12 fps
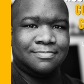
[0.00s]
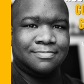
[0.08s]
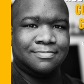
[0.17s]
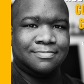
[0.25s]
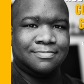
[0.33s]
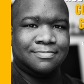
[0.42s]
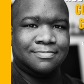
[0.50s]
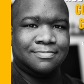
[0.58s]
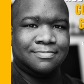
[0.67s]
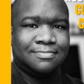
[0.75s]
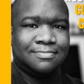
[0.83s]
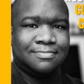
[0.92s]

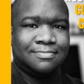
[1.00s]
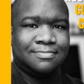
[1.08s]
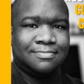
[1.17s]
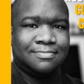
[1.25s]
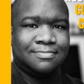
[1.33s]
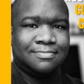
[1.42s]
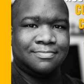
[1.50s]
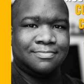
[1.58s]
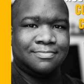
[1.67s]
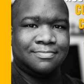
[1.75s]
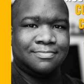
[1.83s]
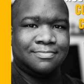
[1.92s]

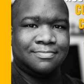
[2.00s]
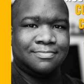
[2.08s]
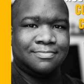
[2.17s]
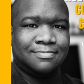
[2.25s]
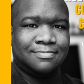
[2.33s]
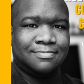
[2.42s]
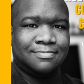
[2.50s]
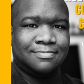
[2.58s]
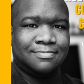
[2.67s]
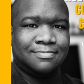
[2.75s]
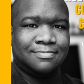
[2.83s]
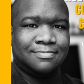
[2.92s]

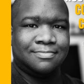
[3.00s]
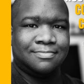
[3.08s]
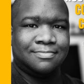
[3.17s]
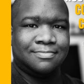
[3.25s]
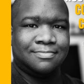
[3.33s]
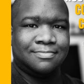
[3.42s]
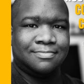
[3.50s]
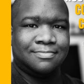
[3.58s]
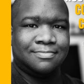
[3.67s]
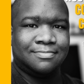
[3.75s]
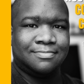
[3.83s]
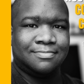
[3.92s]

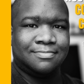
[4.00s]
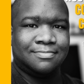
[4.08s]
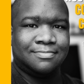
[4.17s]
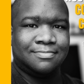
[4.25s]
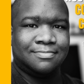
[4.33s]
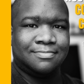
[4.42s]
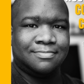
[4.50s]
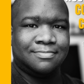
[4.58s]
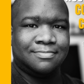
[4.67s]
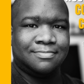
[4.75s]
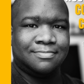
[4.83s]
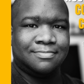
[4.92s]

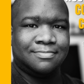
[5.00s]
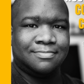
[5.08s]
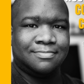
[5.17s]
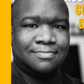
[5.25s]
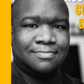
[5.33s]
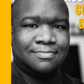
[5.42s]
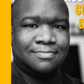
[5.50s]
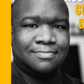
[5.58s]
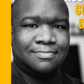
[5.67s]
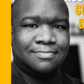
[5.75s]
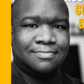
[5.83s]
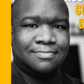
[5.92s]

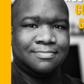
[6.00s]
This is a still picture; no speech is visible.